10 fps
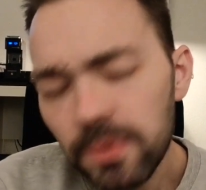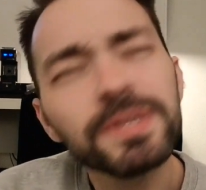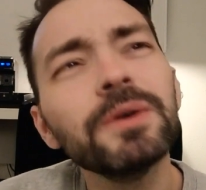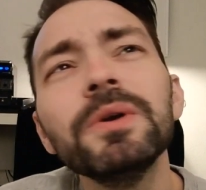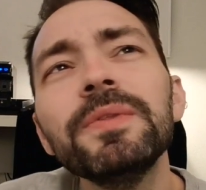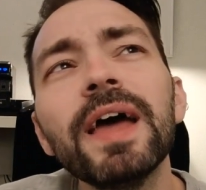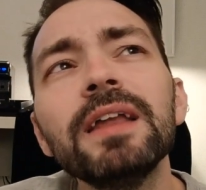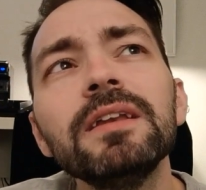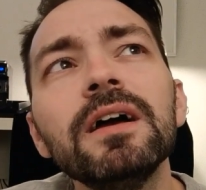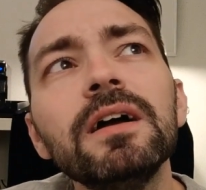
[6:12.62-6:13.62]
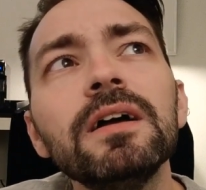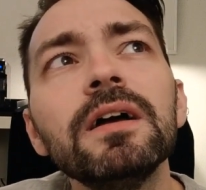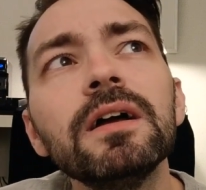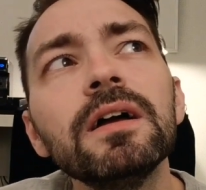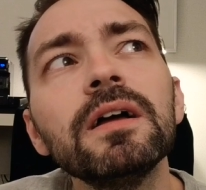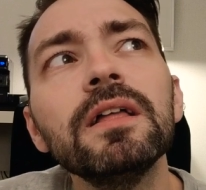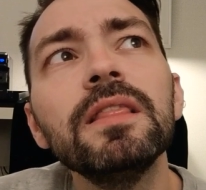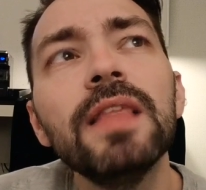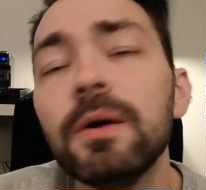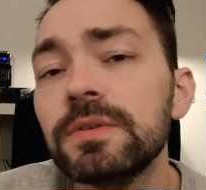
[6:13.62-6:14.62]
was I going with that?
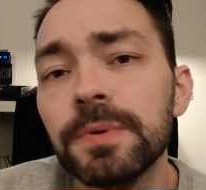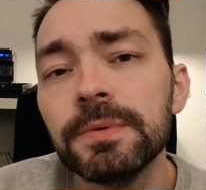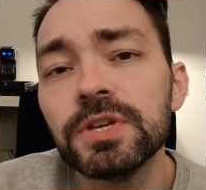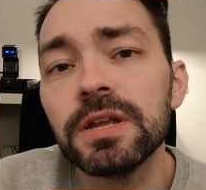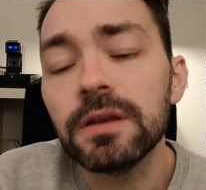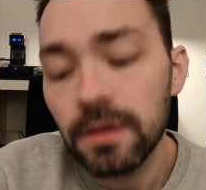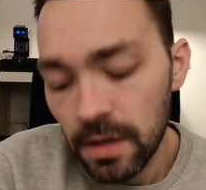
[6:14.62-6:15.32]
That was pretty much it.